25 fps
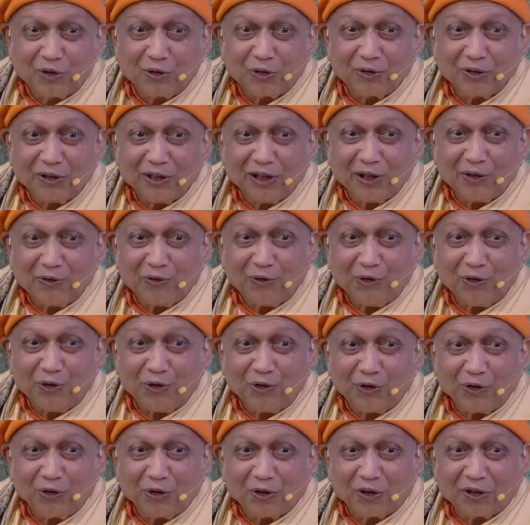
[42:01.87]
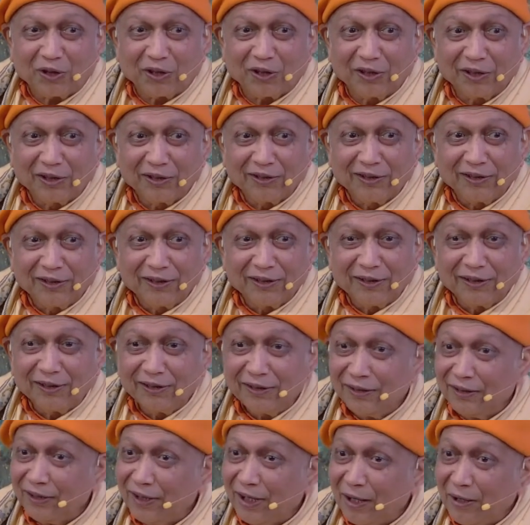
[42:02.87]
So, therefore,
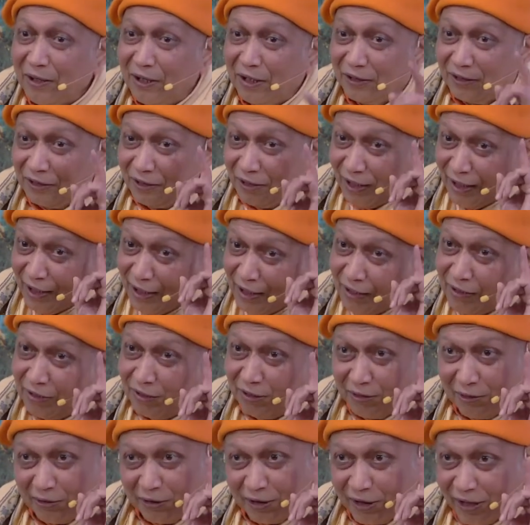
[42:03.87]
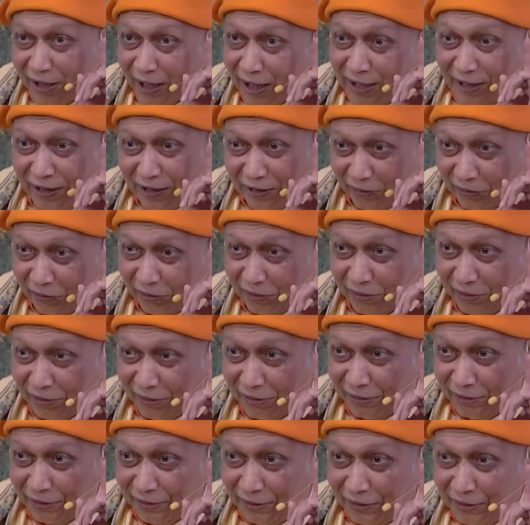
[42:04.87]
they think
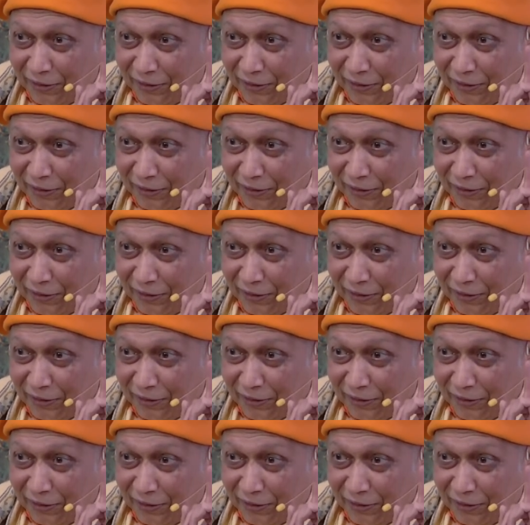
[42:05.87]
right